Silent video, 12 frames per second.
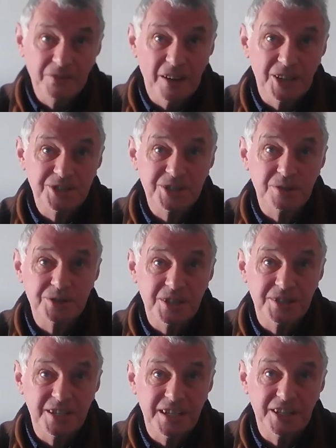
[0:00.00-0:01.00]
very serious
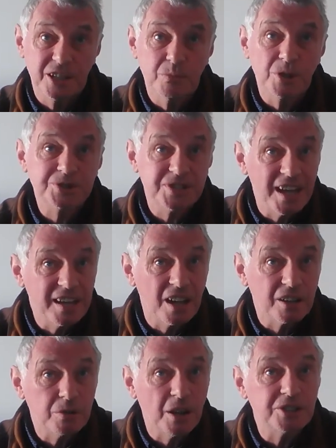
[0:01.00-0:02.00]
indeed, and will take
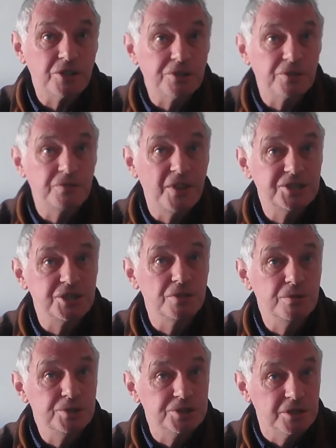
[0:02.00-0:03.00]
quite a lot of
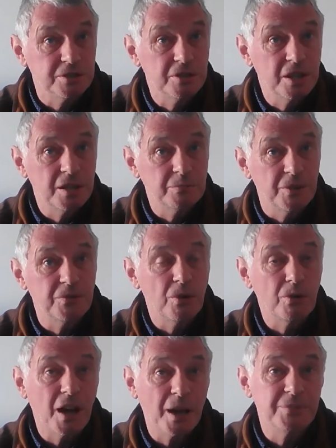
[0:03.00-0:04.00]
resolution
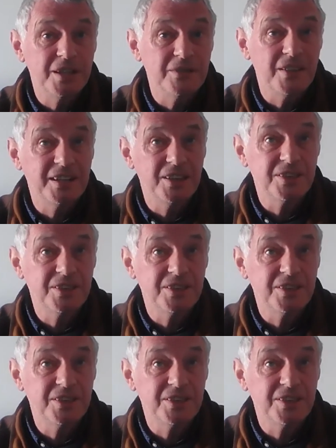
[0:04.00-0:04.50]
before, I believe, anything.